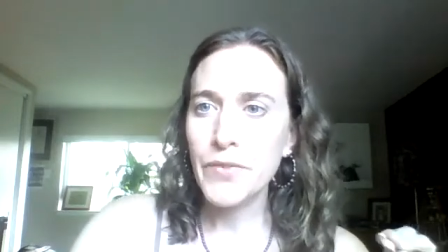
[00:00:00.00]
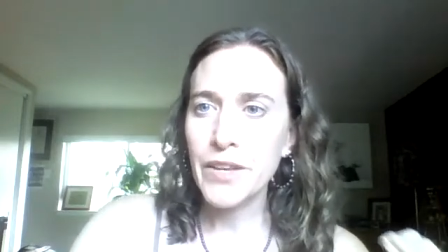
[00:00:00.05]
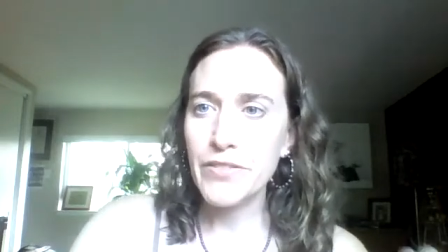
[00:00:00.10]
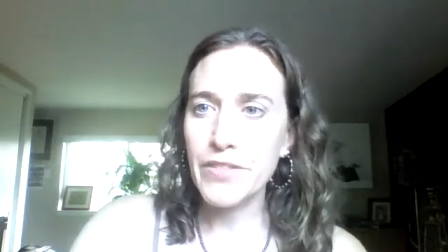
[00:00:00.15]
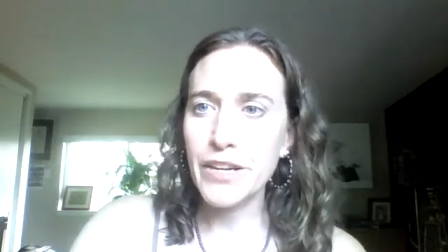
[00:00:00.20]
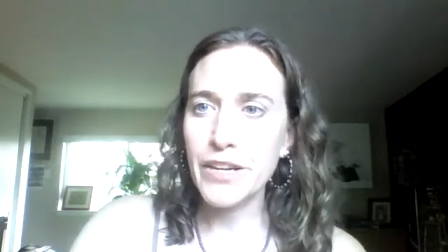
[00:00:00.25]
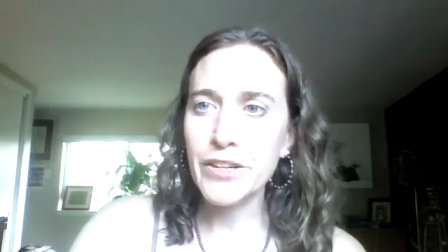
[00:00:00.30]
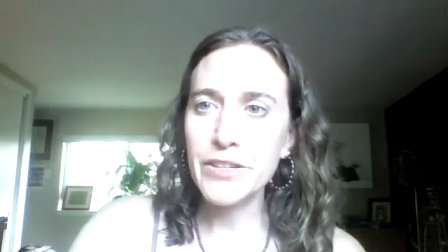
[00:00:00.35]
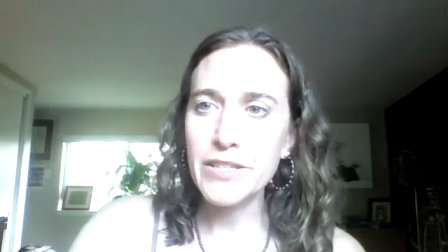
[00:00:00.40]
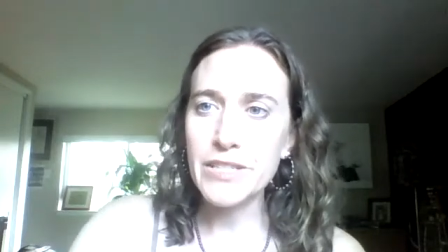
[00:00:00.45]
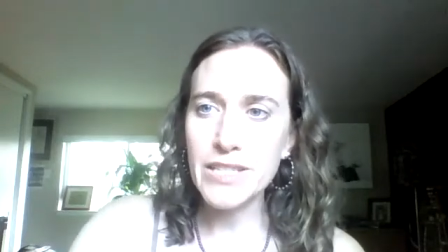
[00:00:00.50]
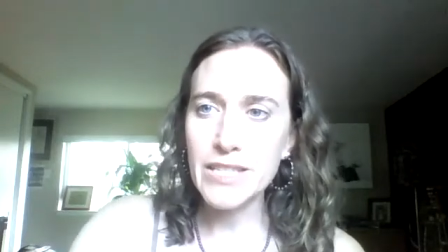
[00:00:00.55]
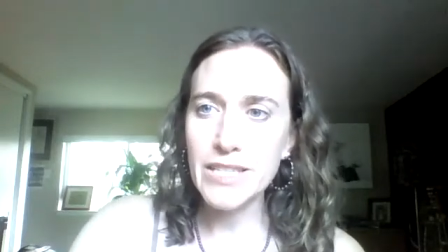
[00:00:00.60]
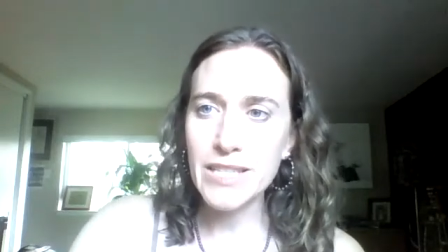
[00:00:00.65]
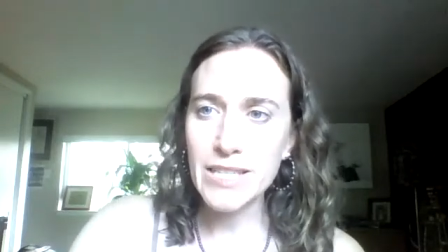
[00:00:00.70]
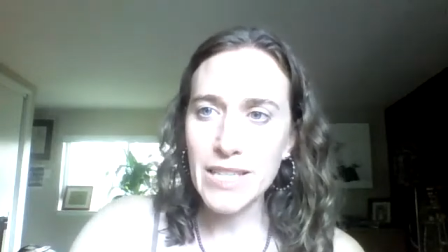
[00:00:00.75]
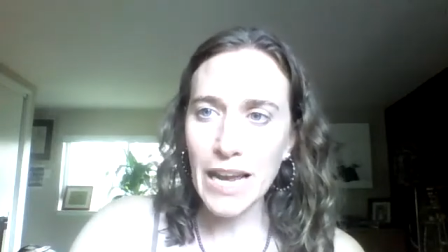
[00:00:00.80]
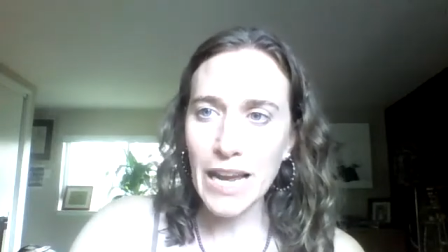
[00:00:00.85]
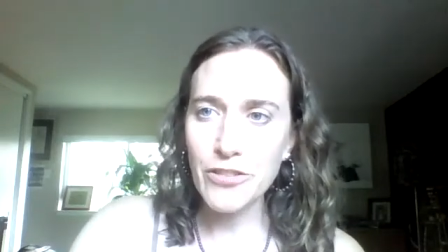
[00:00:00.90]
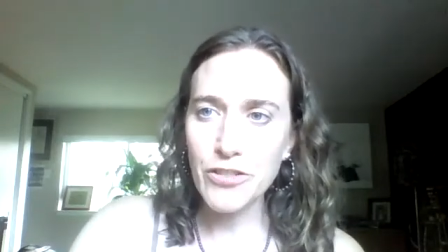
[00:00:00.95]
there is a
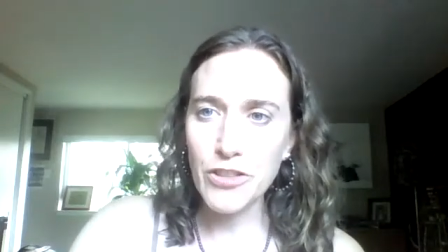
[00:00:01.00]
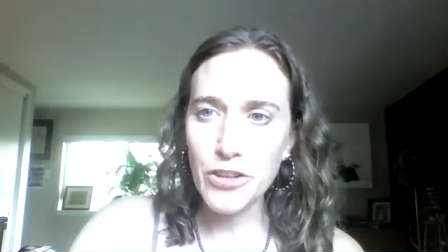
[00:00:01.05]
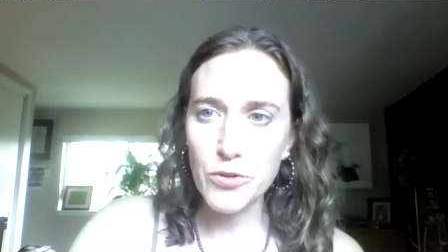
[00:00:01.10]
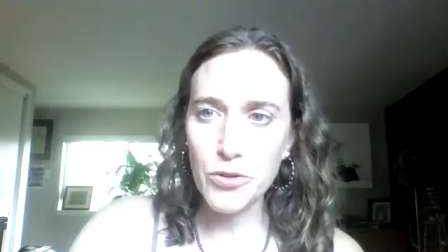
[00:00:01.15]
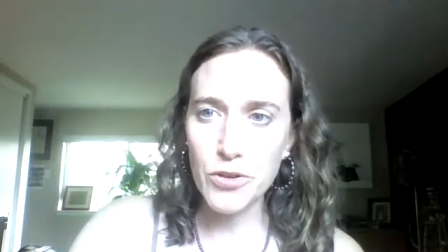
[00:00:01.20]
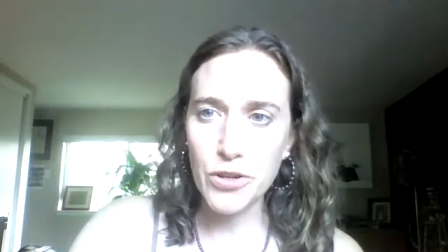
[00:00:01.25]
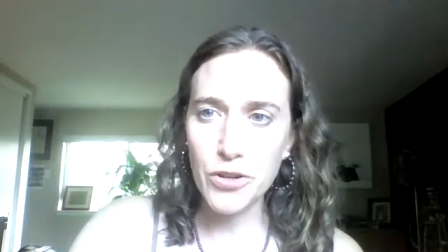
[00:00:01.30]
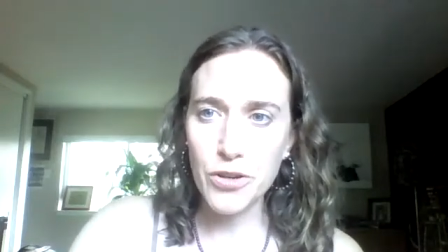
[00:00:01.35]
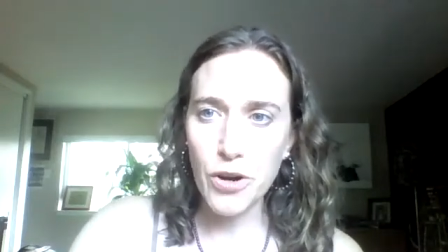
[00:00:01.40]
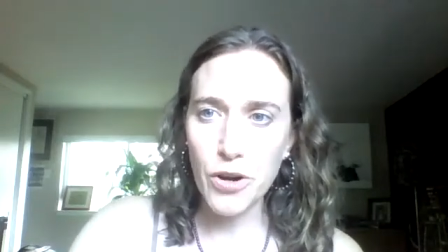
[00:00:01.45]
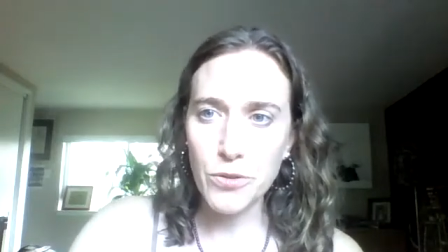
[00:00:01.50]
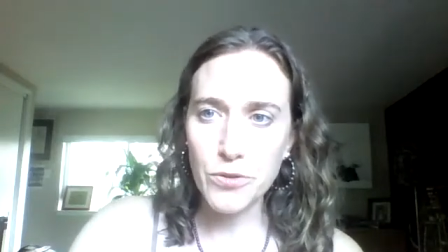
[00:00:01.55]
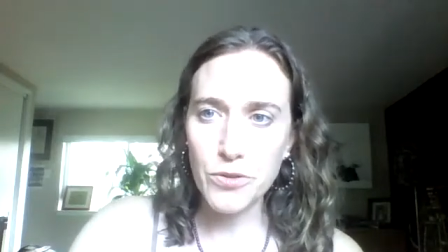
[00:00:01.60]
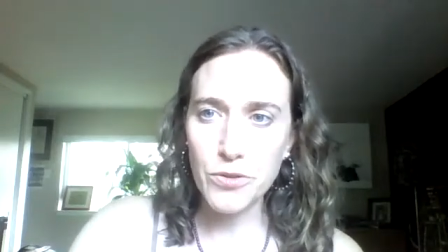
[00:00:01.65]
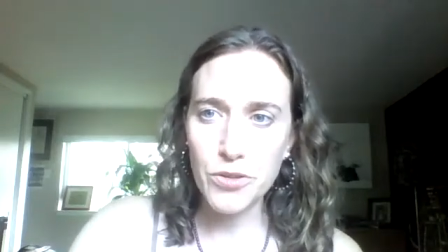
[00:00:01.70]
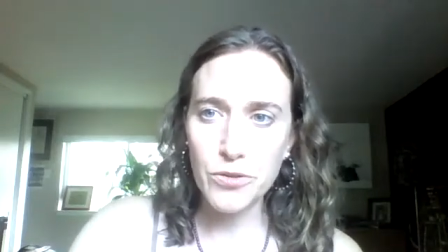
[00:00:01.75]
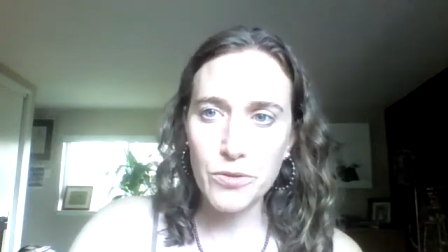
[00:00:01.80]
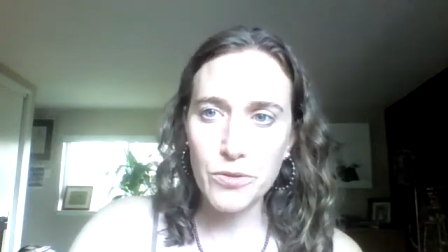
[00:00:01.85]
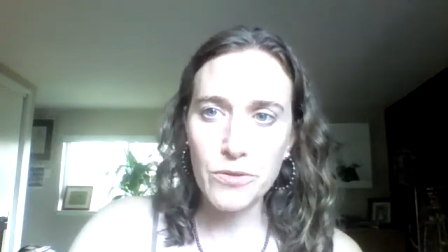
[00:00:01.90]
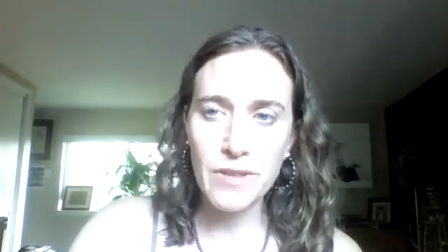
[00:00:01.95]
site that you can go
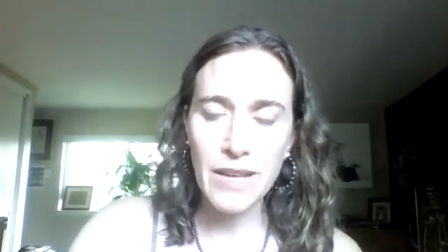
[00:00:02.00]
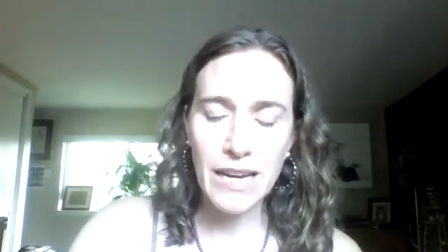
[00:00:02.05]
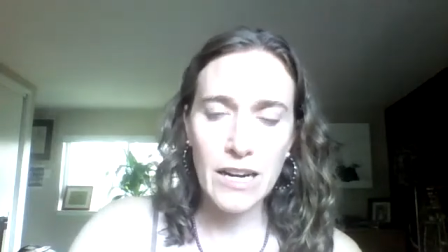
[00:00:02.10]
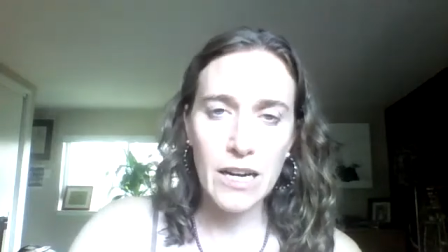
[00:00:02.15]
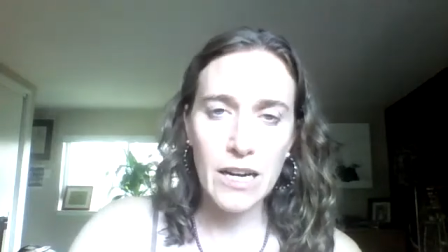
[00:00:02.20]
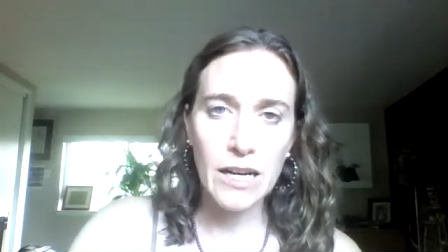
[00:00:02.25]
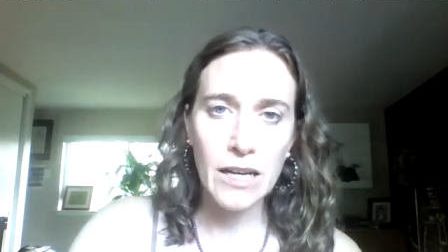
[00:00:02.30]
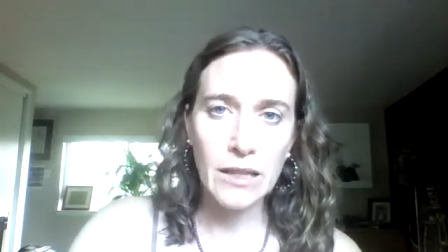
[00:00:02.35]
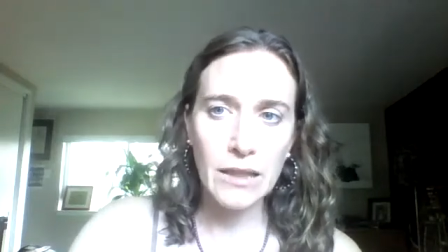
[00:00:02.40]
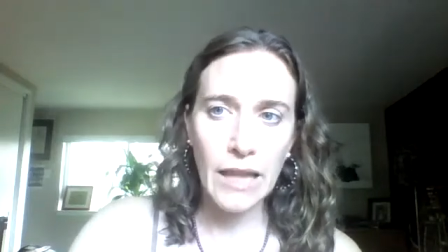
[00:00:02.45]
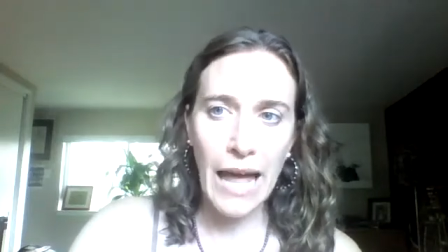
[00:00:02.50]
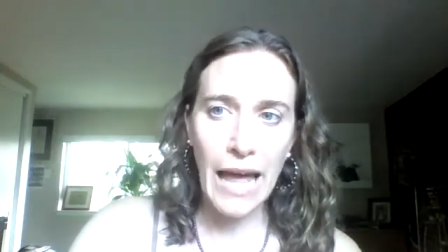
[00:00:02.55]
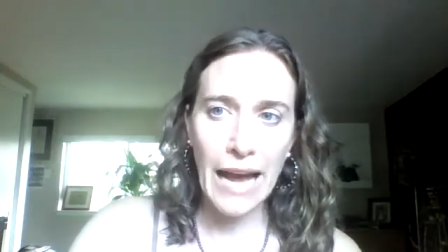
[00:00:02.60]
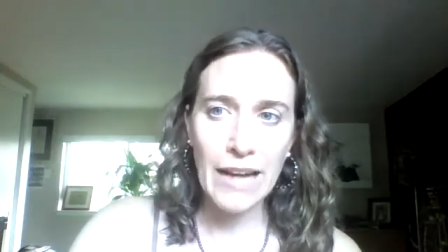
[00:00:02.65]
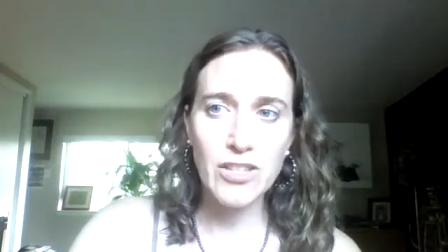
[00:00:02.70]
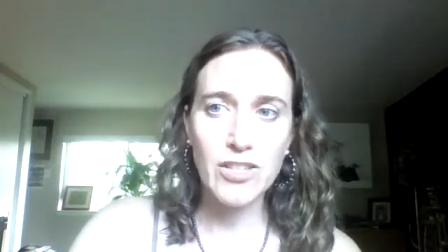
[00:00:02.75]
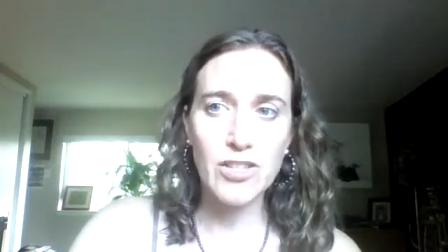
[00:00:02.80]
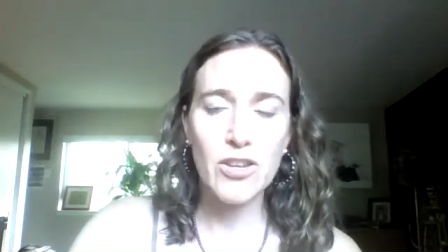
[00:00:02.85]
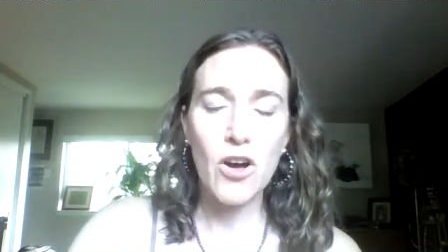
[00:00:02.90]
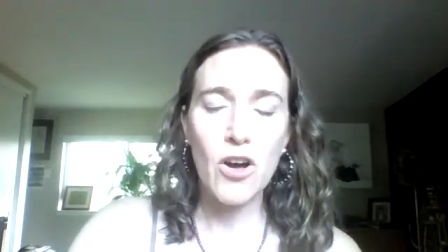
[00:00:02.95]
to that
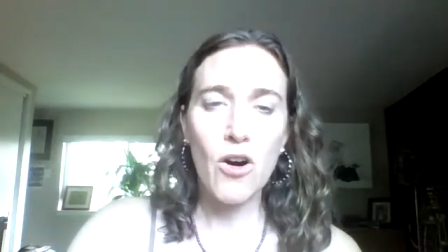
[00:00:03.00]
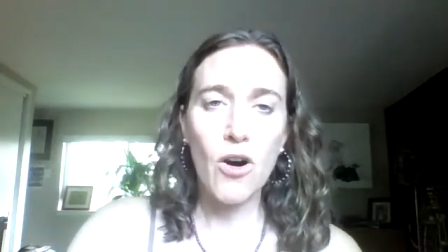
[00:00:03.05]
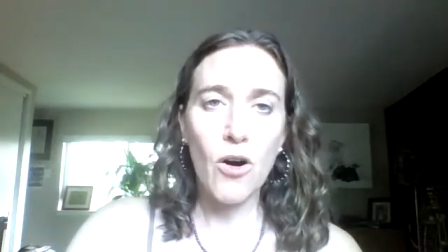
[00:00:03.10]
collects